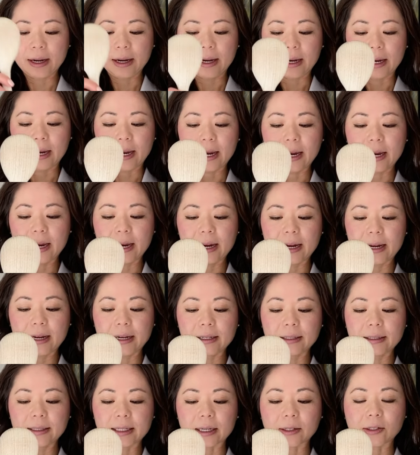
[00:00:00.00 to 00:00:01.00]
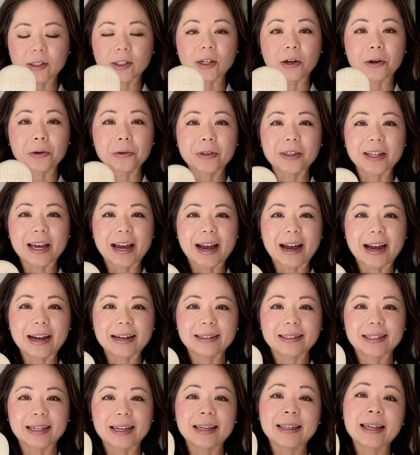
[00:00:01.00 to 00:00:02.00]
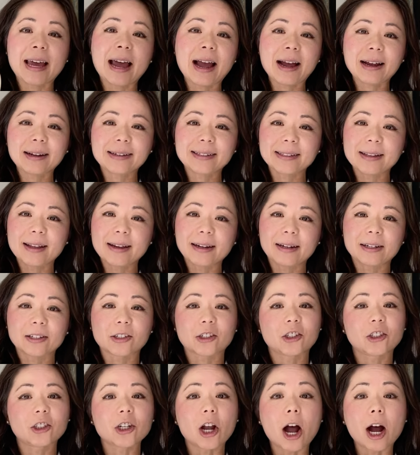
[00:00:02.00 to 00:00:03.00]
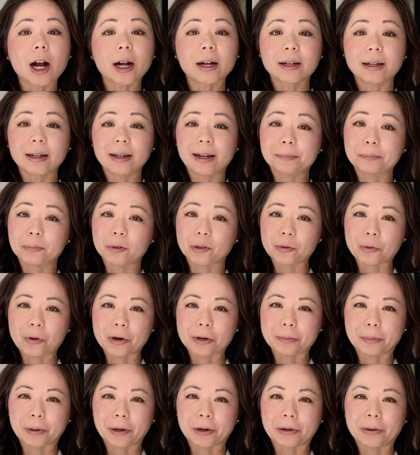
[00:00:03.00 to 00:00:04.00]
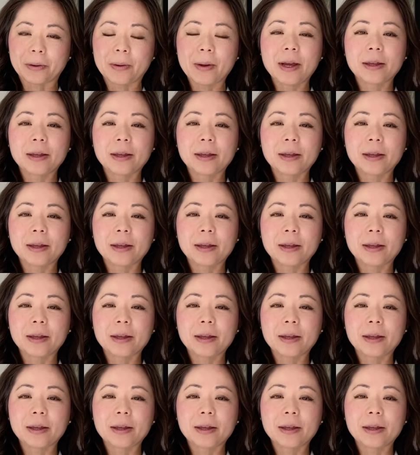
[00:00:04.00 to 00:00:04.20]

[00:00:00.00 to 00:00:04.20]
and so that it acts like a shock absorber.